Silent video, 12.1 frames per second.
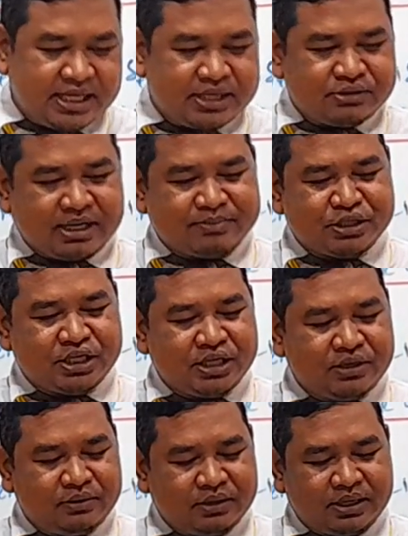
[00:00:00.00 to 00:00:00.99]
You have to
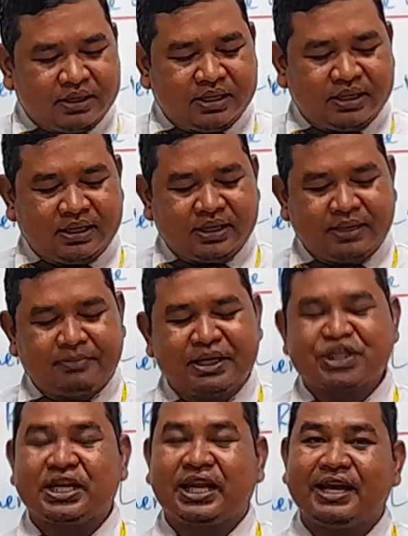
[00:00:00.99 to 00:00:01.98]
know my
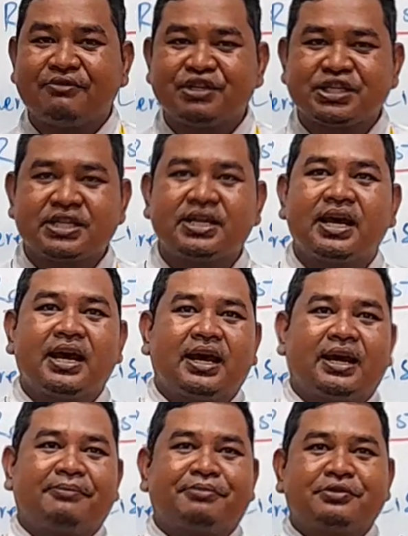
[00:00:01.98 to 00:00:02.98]
television.
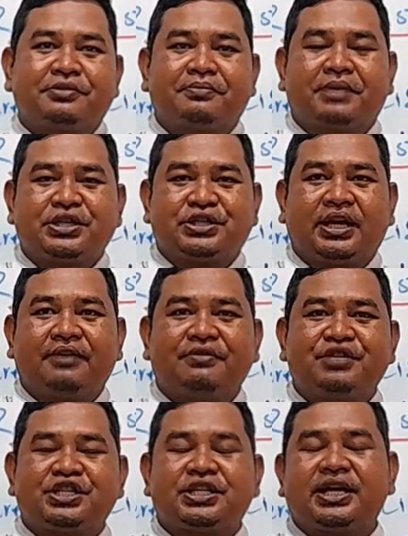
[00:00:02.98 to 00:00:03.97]
I put my
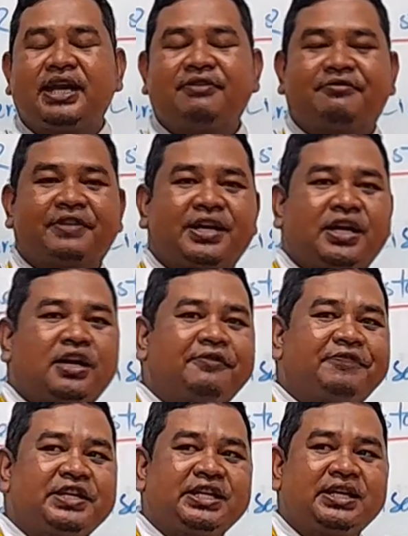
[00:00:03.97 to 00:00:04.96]
television in front
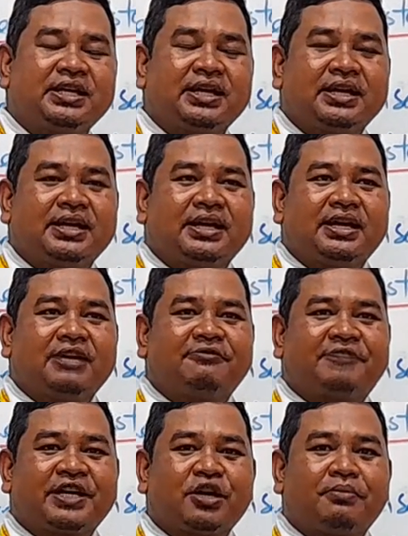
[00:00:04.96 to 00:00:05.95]
of the in
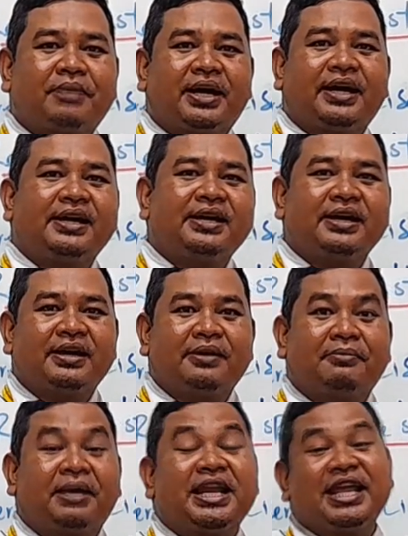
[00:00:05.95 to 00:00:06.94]
front of
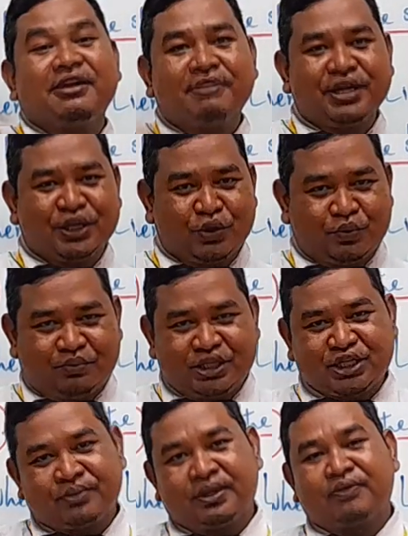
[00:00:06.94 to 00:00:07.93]
my living room.
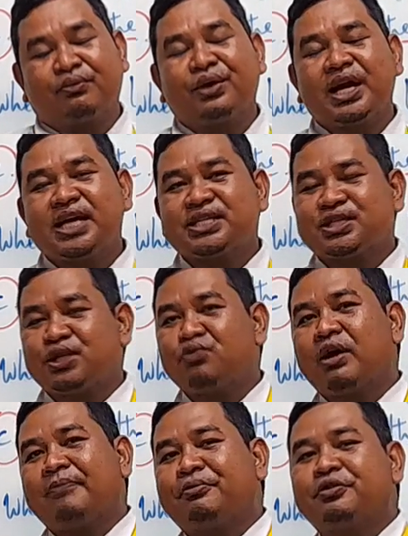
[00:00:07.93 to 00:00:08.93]
This one. Where do
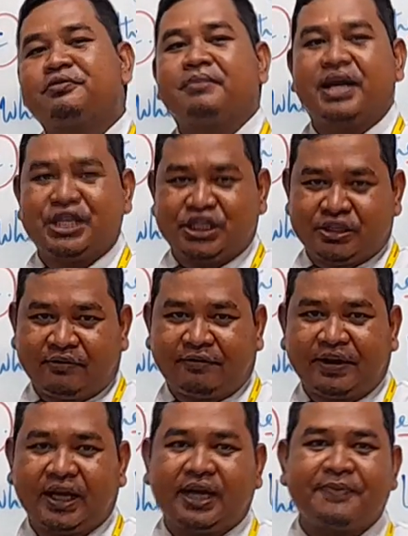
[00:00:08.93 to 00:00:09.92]
I put my
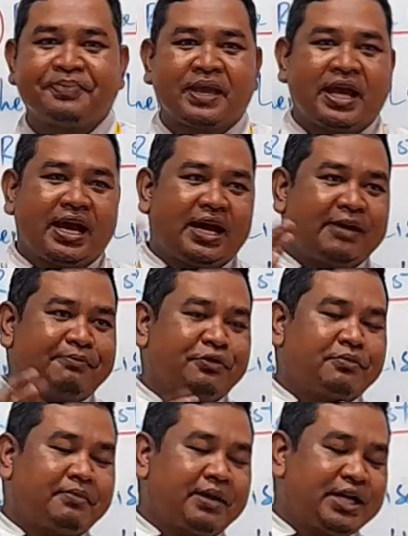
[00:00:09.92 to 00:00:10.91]
sofa? I
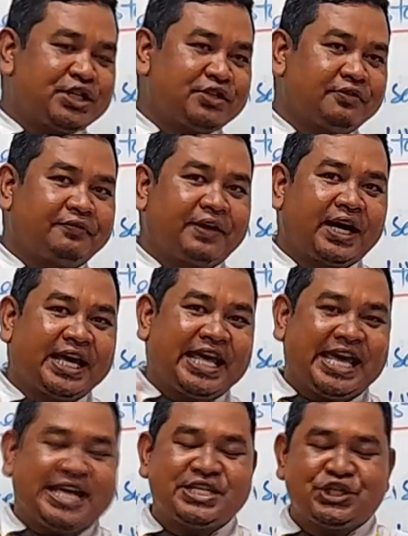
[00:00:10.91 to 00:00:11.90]
put my sofa
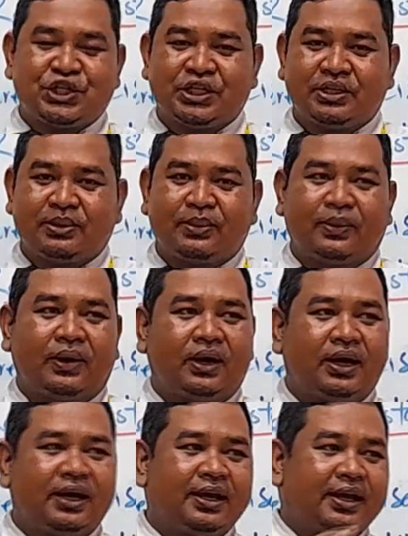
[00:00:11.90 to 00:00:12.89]
in
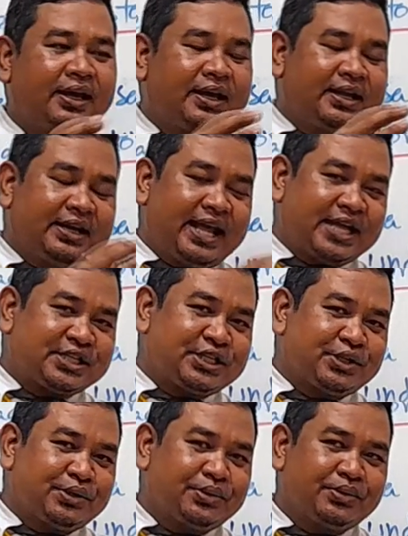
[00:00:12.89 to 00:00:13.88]
or next
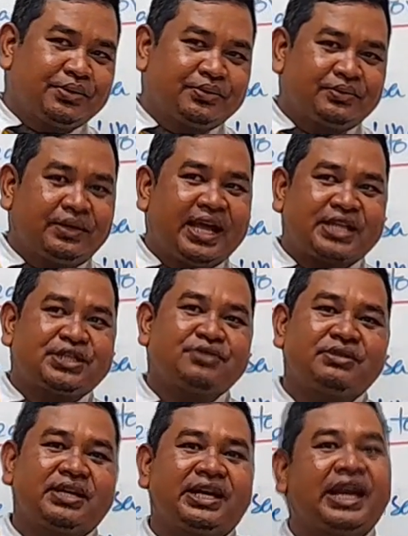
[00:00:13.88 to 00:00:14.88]
to
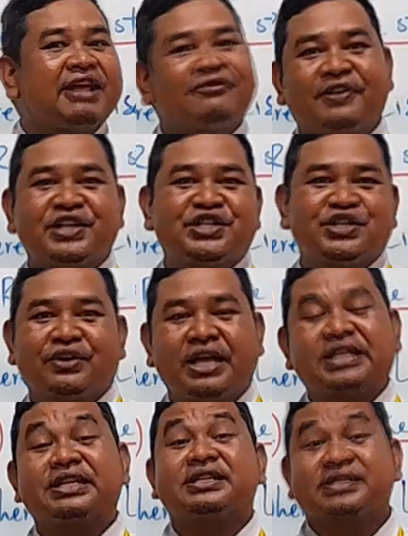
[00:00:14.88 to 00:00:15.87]
the
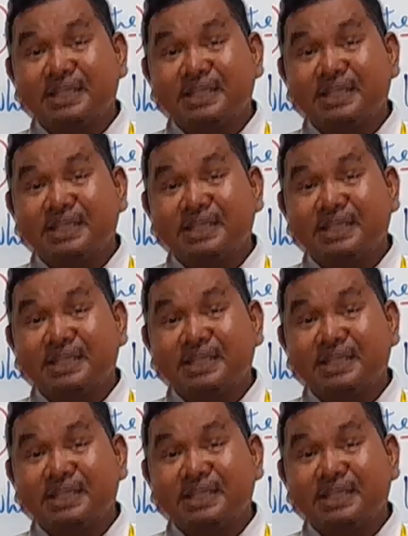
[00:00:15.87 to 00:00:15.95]
refrigerator.